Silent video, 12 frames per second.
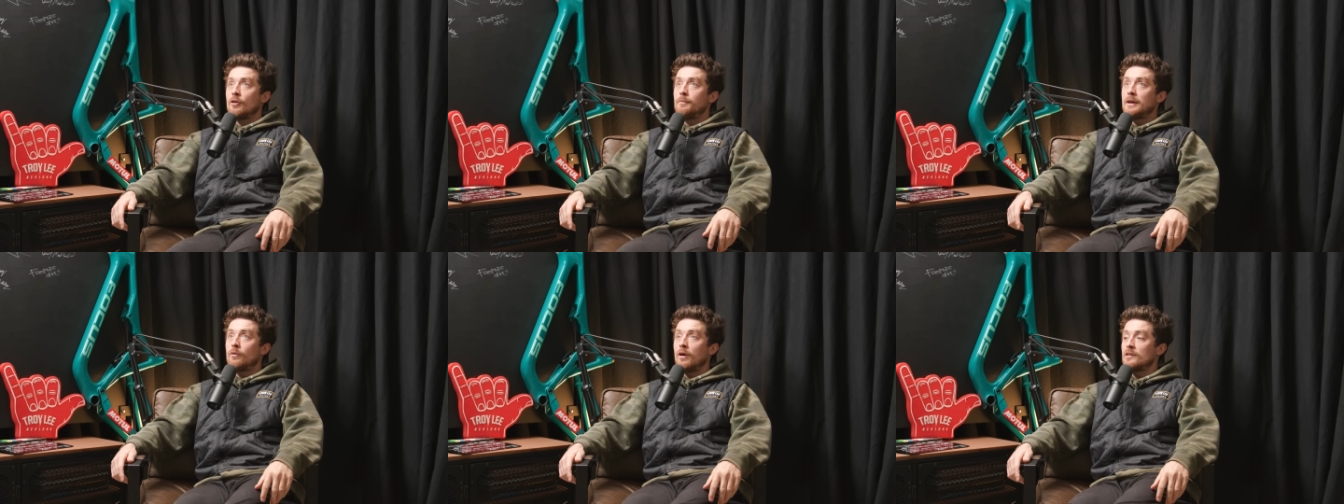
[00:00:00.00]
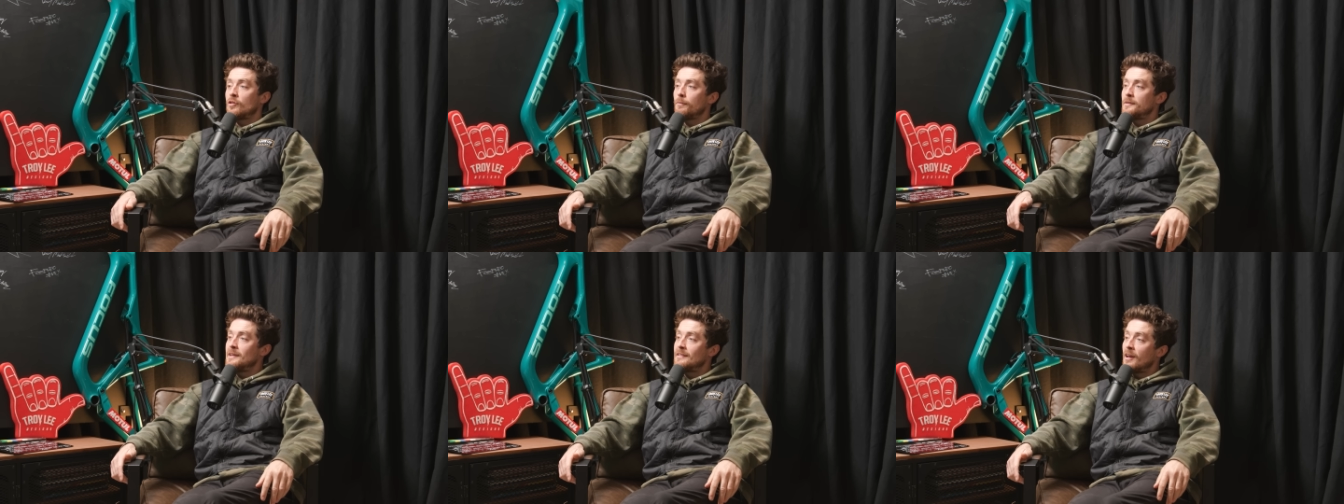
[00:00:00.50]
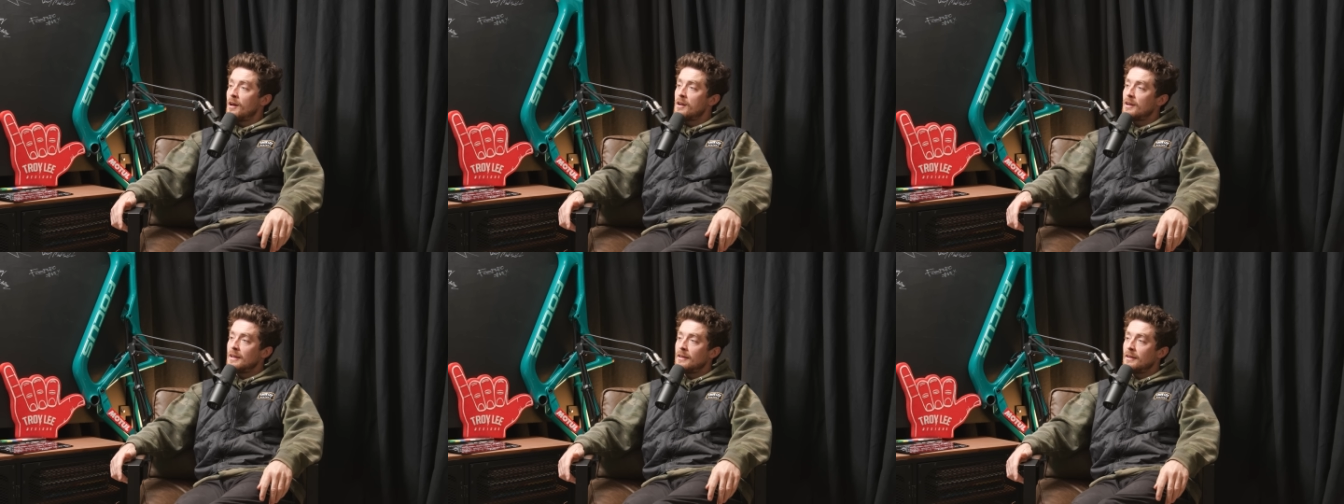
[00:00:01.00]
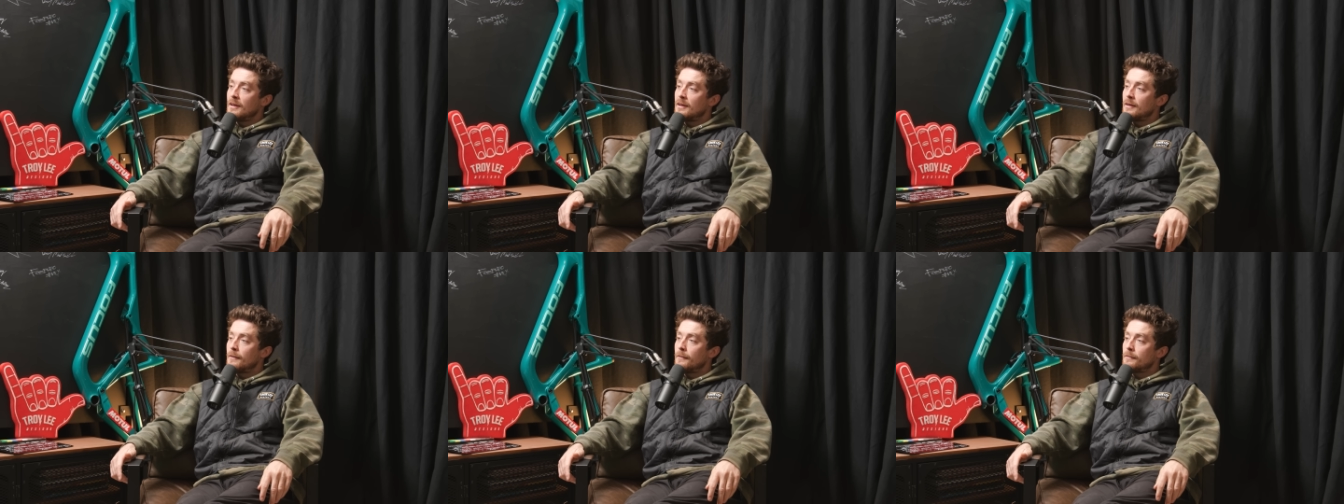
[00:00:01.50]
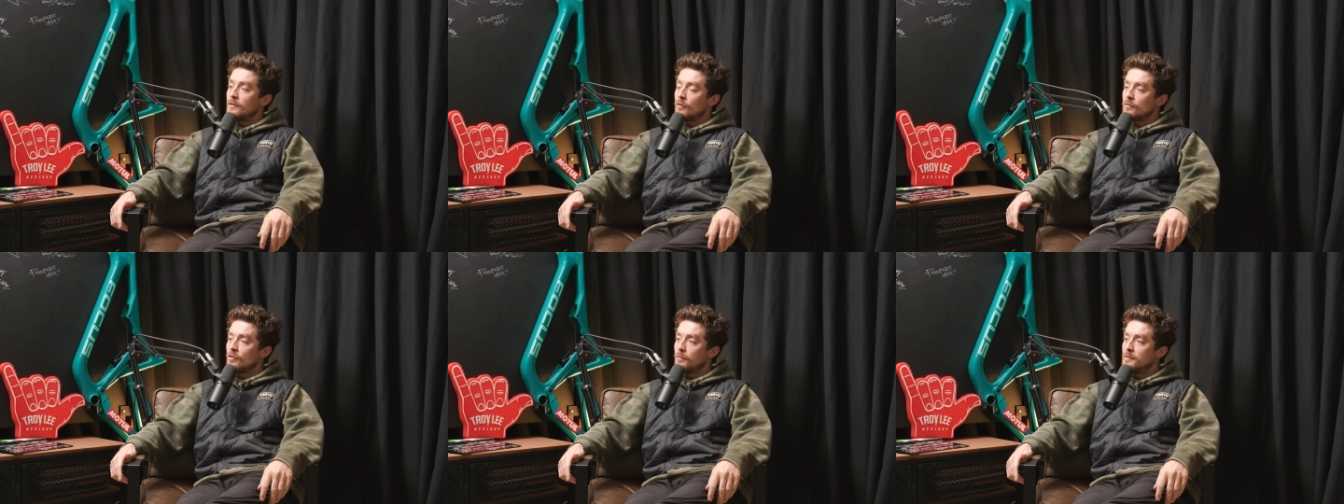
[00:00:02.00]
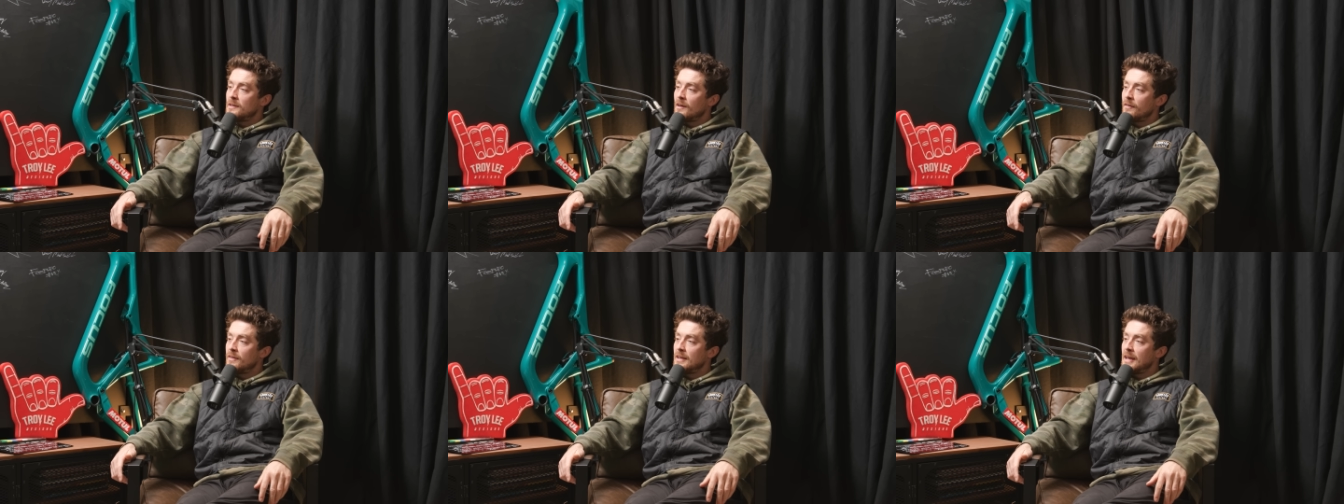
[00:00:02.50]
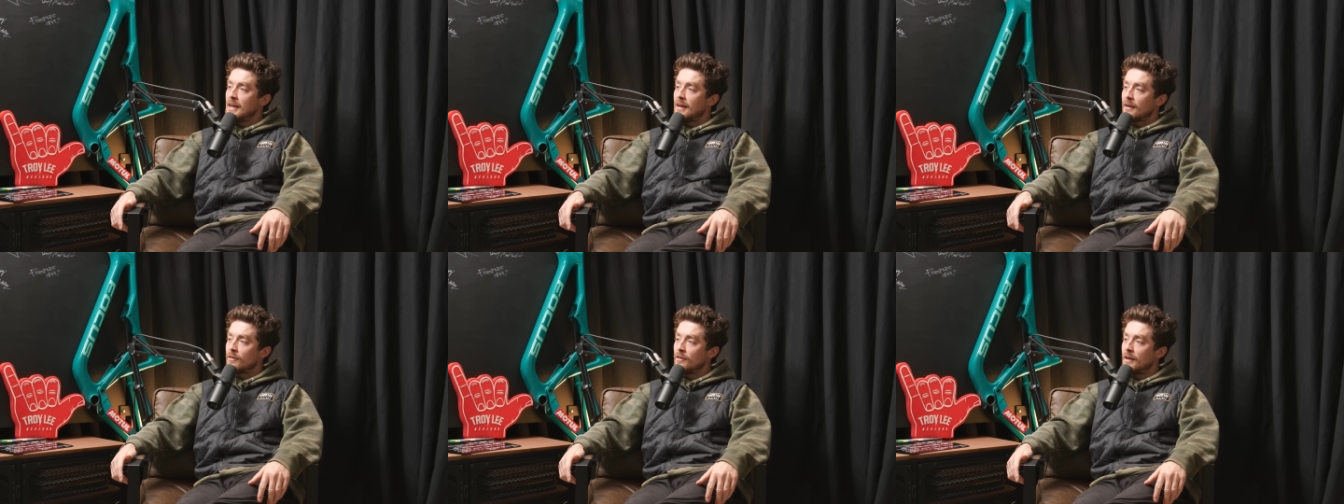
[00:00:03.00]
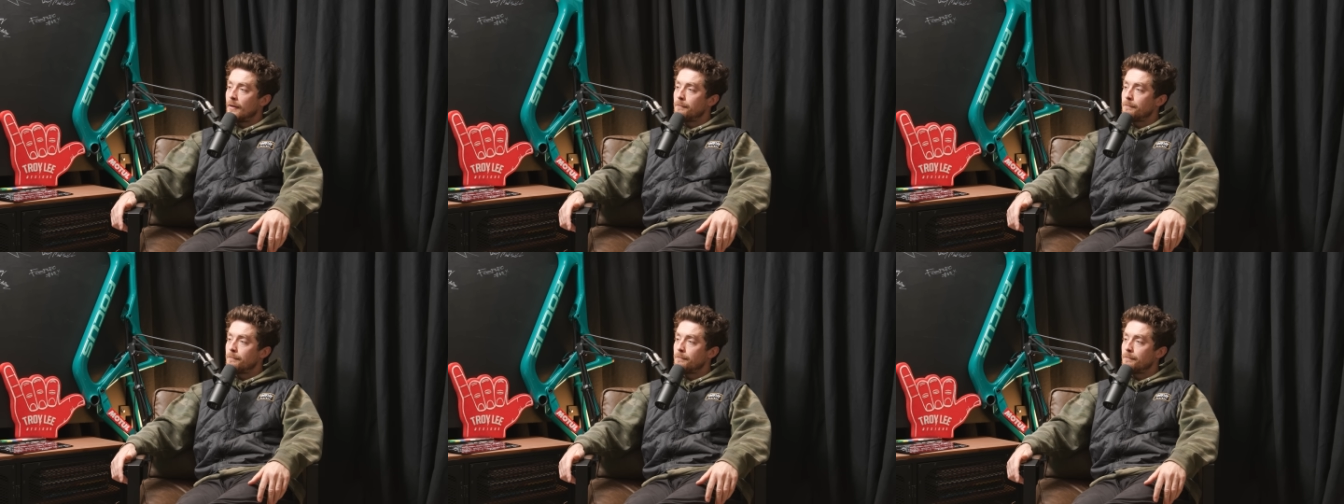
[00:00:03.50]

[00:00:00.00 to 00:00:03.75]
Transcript: could be quite a topsy-turvy year, couldn't it?